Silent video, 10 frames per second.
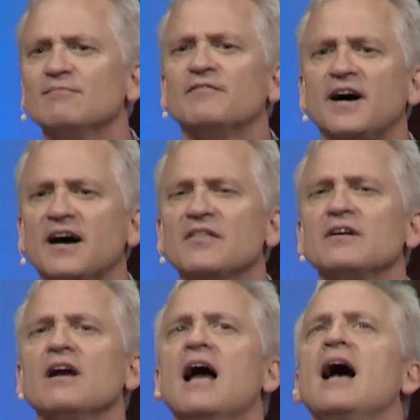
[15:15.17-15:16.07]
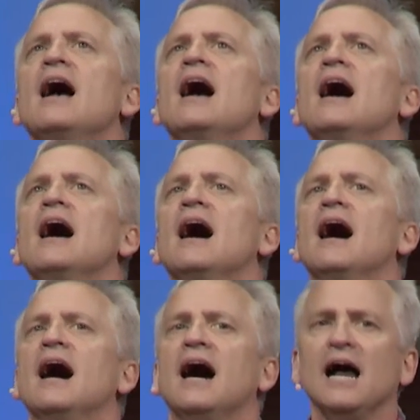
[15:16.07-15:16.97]
Father,
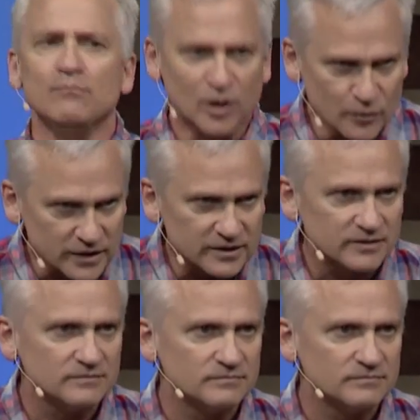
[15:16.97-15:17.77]
I blew it.